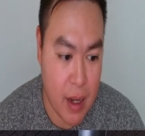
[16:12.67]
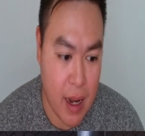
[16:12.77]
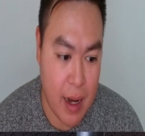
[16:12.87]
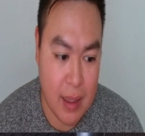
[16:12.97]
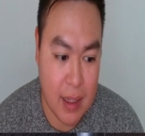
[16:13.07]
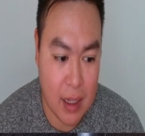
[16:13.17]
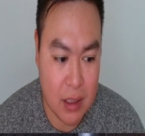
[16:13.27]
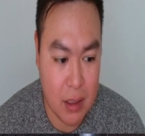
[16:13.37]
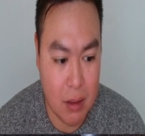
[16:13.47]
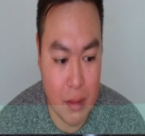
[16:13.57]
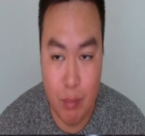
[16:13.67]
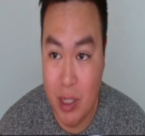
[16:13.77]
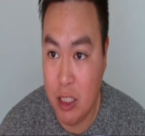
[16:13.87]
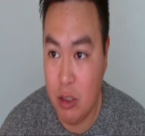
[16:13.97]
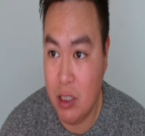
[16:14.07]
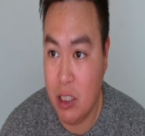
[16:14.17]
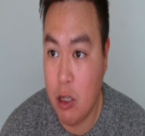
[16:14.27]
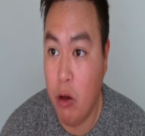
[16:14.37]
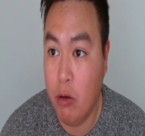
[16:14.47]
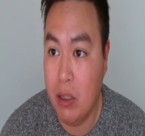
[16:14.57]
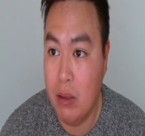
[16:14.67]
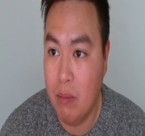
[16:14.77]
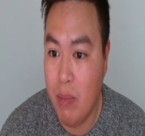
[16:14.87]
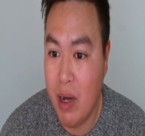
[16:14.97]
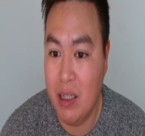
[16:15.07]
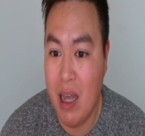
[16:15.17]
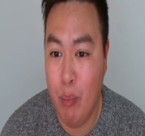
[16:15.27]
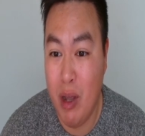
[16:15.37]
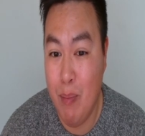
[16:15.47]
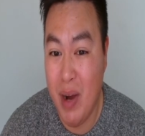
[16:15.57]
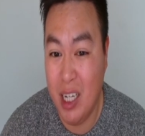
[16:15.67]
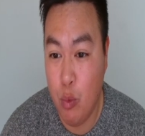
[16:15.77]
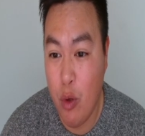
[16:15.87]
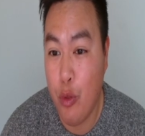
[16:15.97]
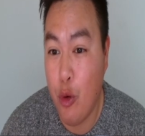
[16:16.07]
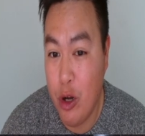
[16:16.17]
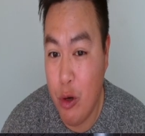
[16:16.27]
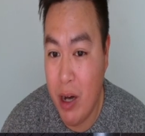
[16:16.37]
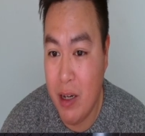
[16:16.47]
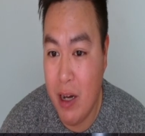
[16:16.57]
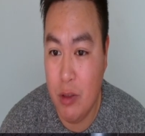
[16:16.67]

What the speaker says: and I think that's a potentially solid money line play, minus 130 right now.